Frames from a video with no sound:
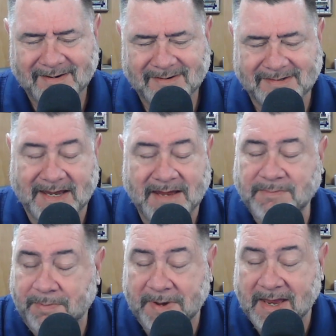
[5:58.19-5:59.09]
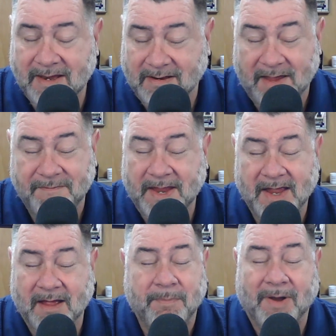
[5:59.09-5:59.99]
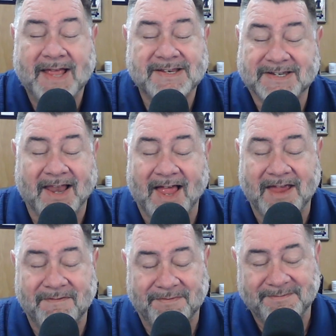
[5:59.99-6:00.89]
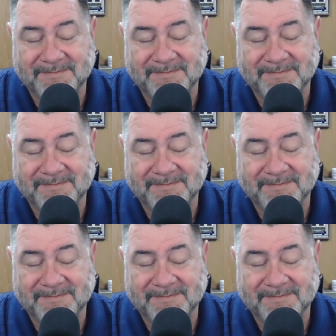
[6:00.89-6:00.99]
seem to be living a blessed life.